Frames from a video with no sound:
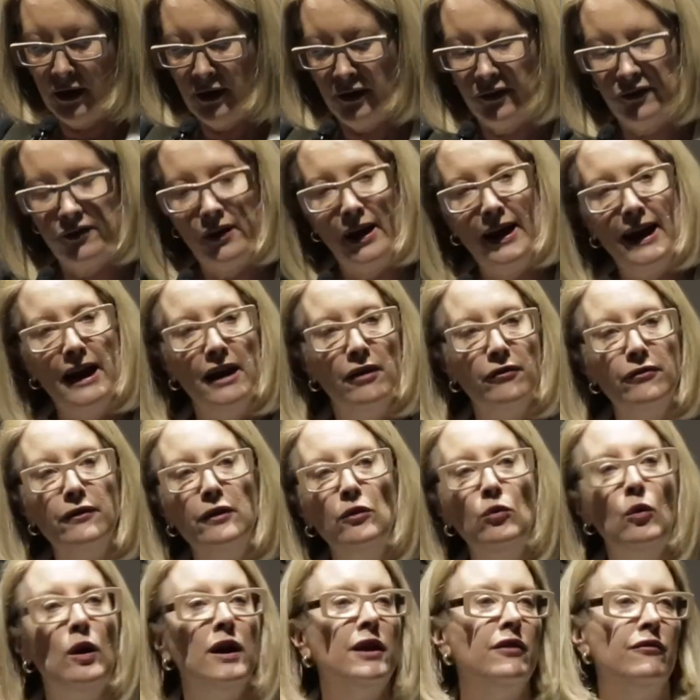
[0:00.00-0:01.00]
So every
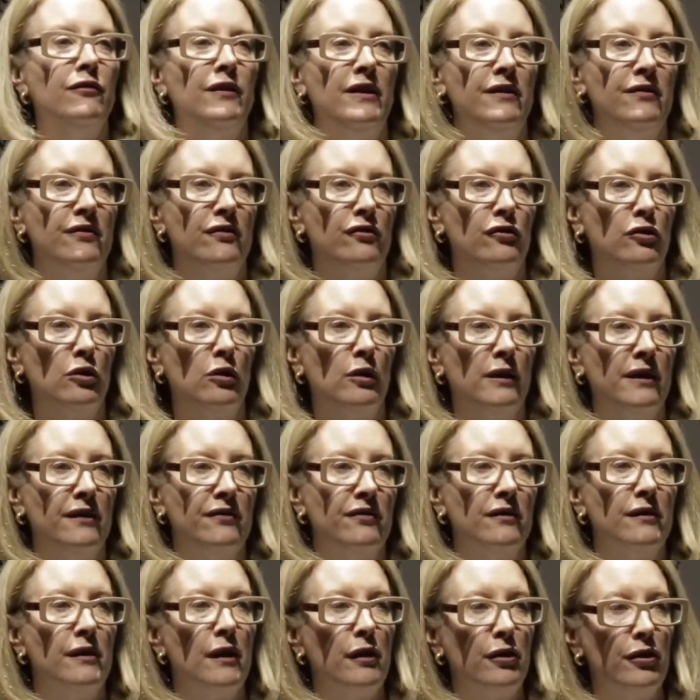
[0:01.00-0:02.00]
one of these
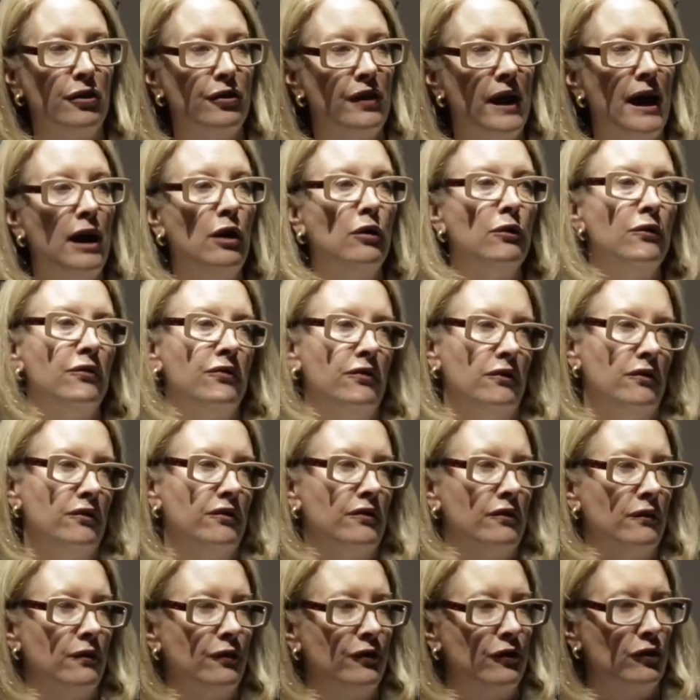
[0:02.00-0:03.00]
stories, and the
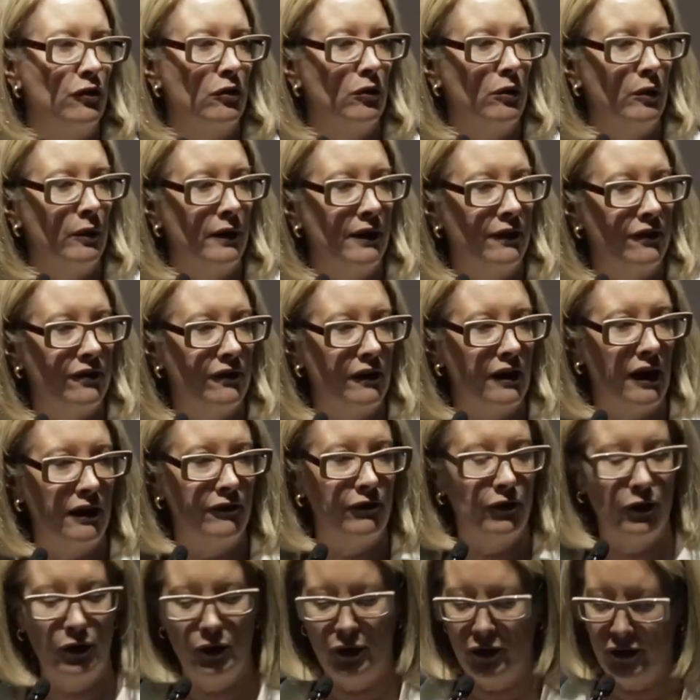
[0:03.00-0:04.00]
thousands of stories that
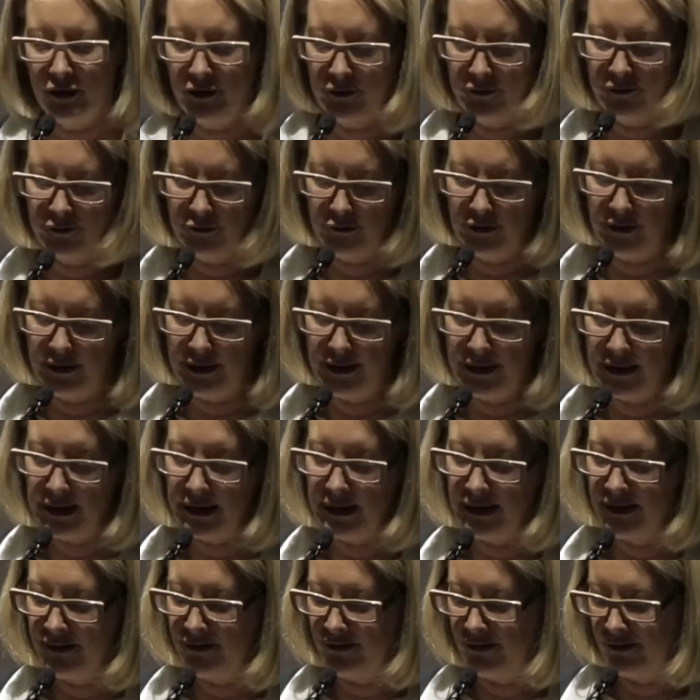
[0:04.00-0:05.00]
I've heard over at
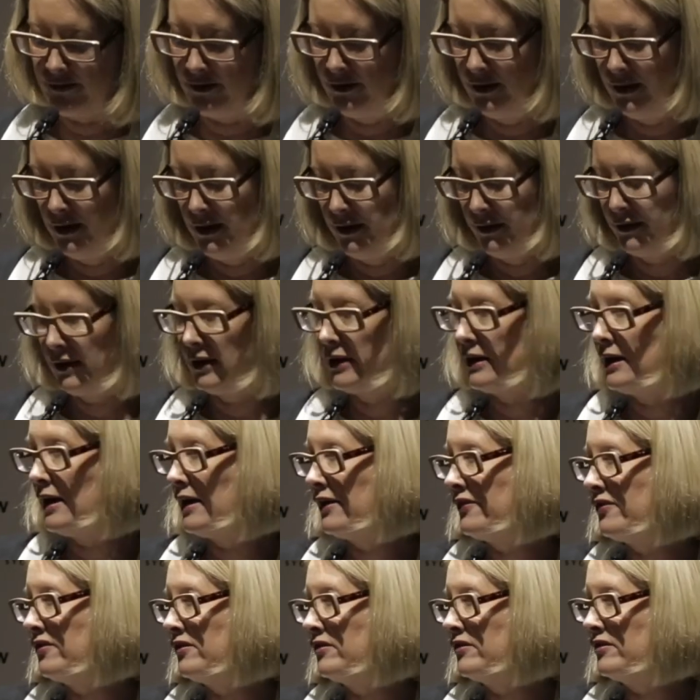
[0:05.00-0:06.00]
least the
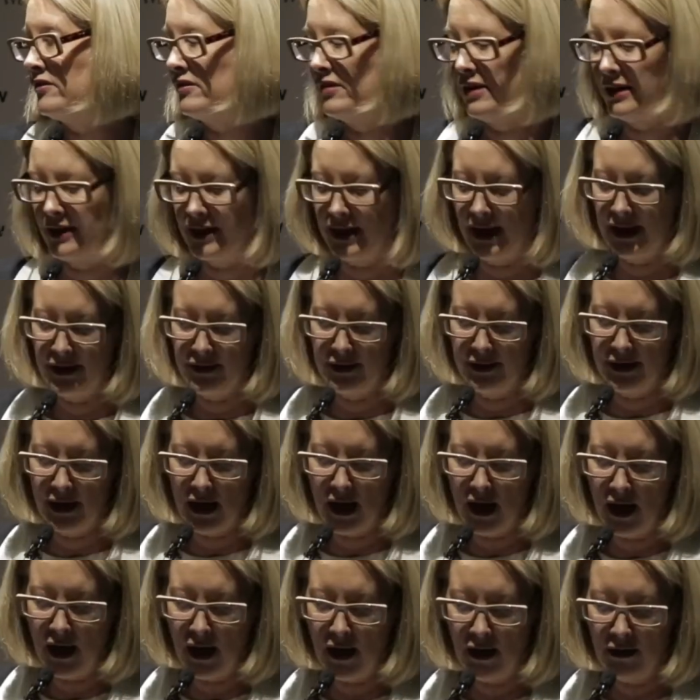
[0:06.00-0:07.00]
last decade and a
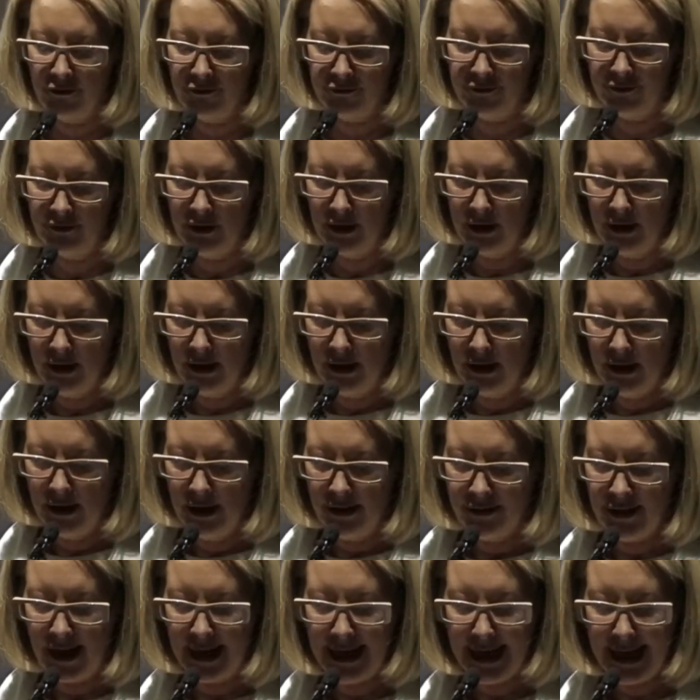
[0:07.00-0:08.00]
half,
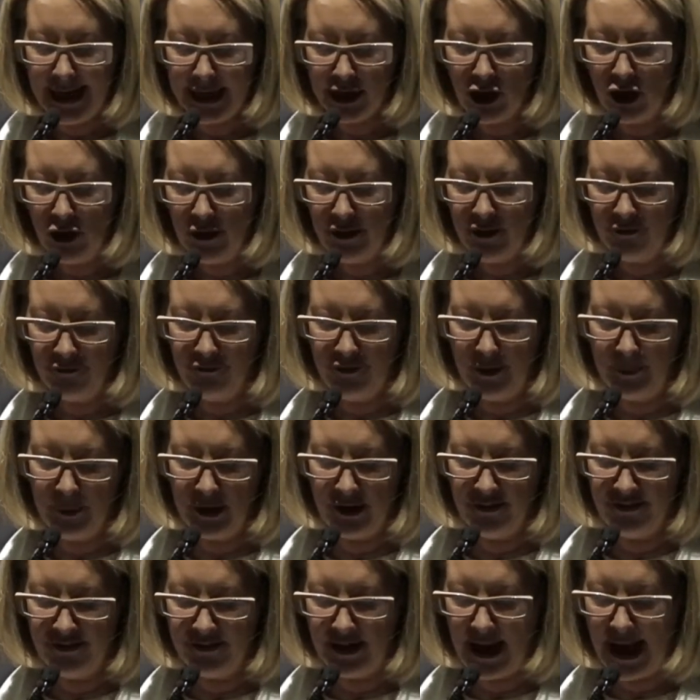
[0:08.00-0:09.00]
they echo the
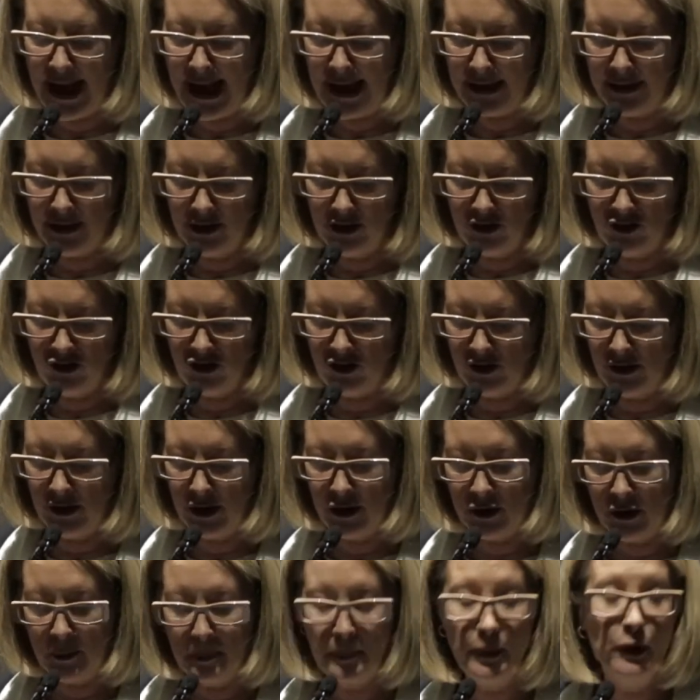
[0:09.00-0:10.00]
feminist adage
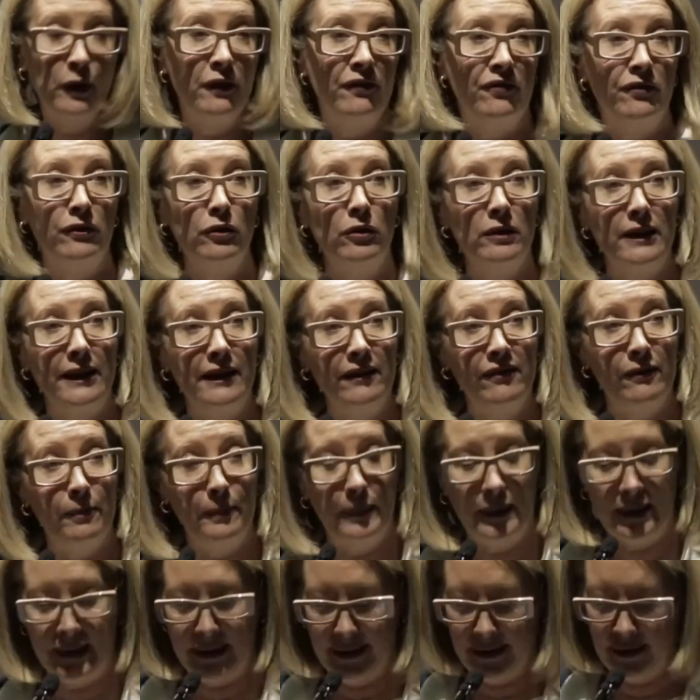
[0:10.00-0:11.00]
that the personal is
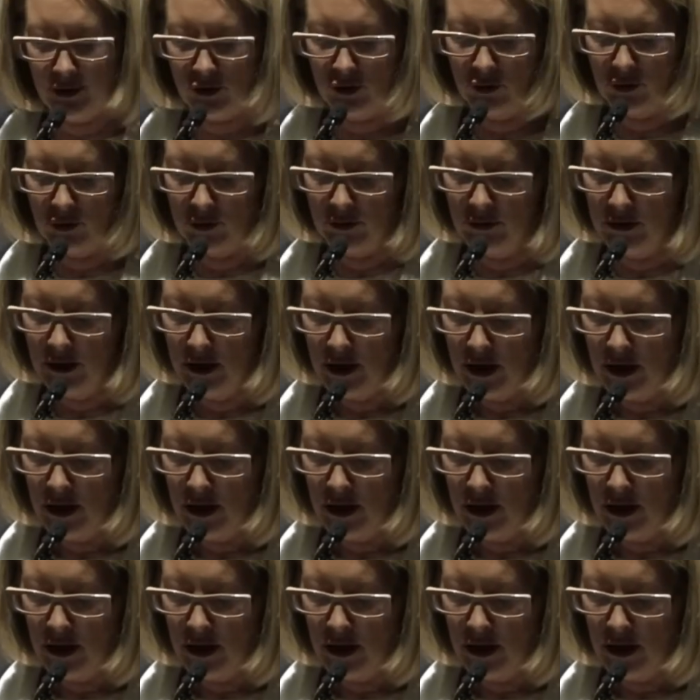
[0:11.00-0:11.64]
political,